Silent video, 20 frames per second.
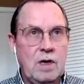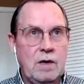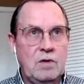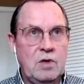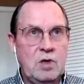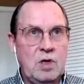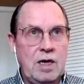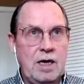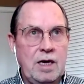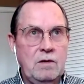
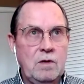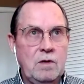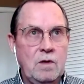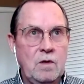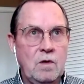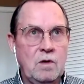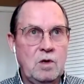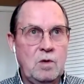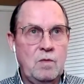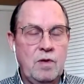say the
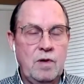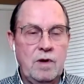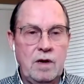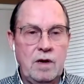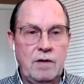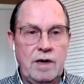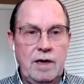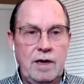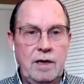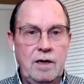Lord's
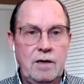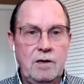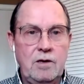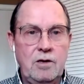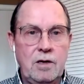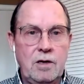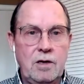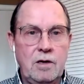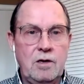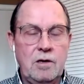Prayer in
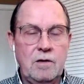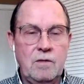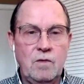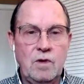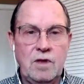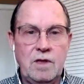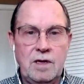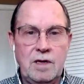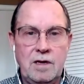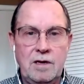conjunction
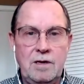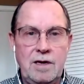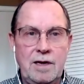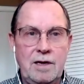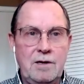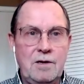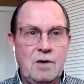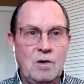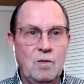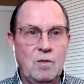with an
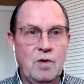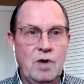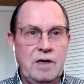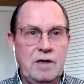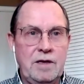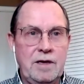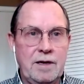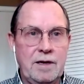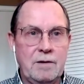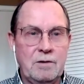intentional
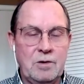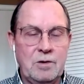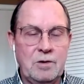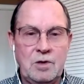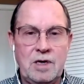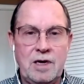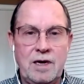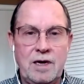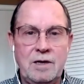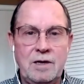breathing
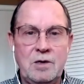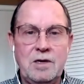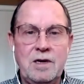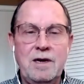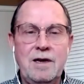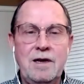exercise,